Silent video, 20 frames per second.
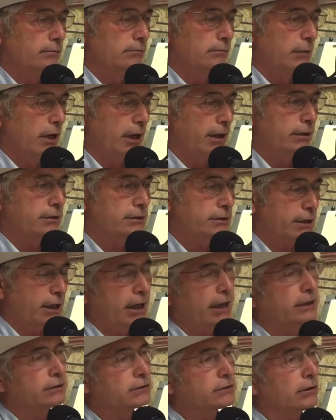my
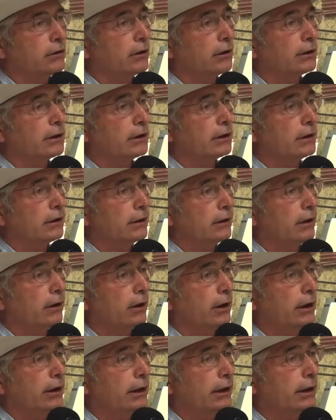stance
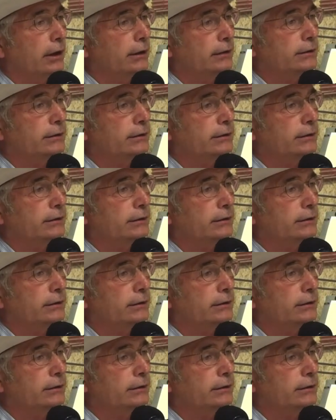on